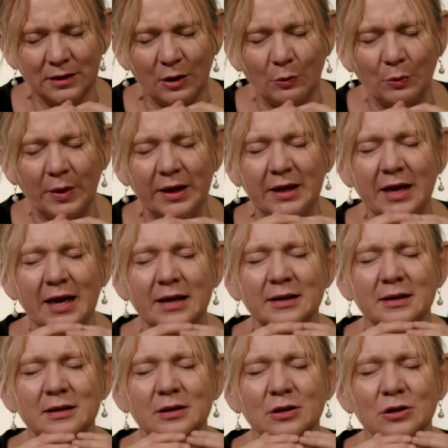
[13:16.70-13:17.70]
That we
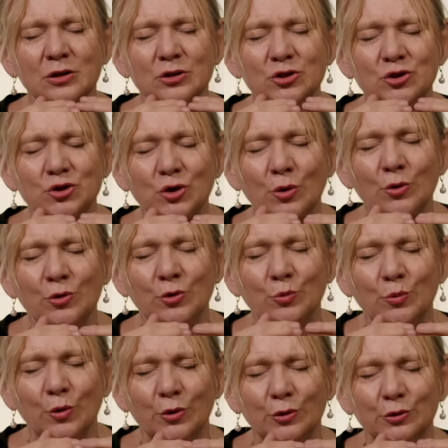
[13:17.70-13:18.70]
can show the
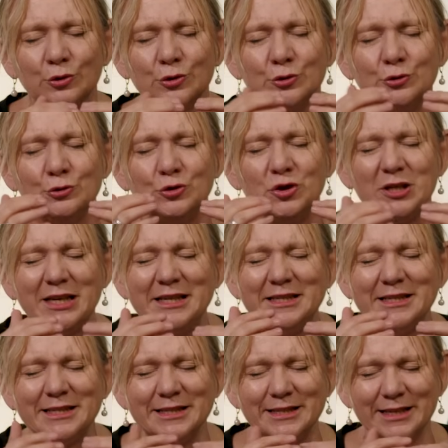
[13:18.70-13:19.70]
world who
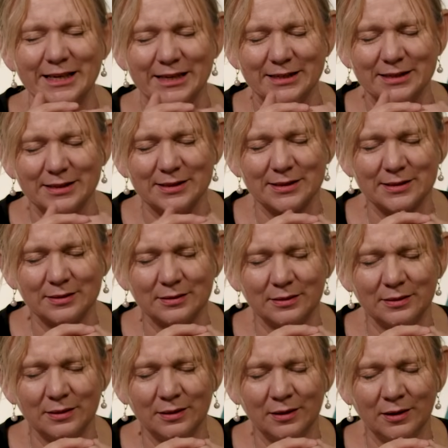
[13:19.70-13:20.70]
Jesus is,
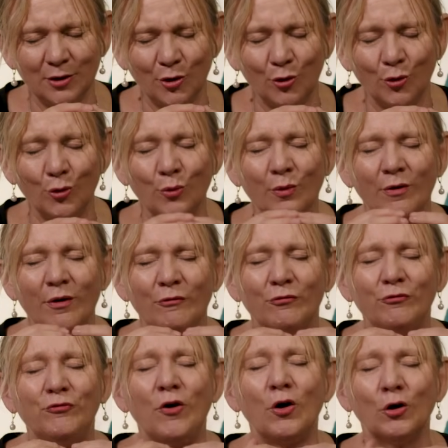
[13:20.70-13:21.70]
who
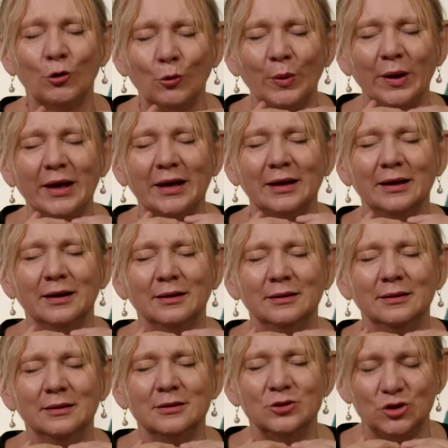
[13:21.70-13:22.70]
following
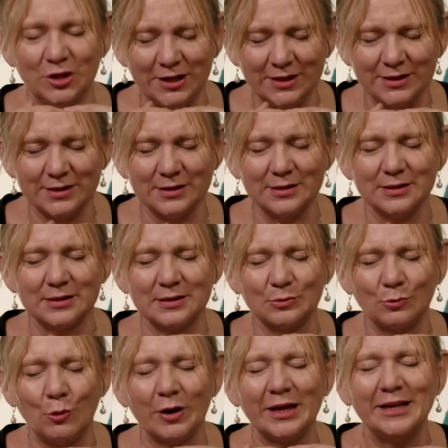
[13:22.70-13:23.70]

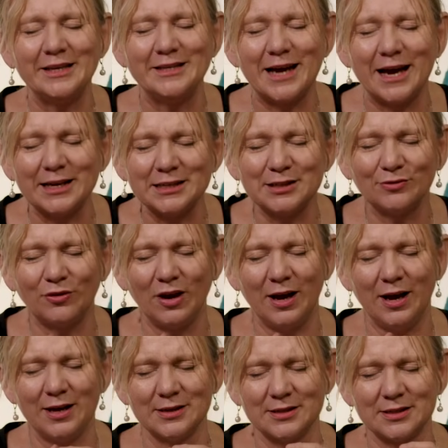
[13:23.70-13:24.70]
Jesus, what He does for
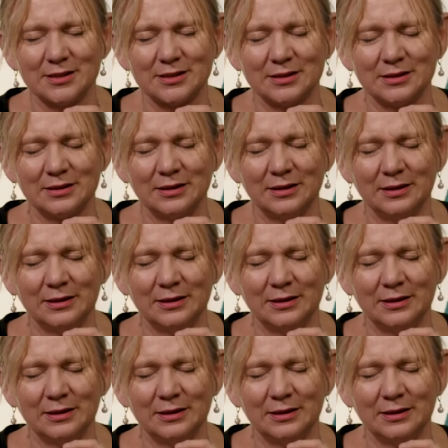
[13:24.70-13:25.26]
us,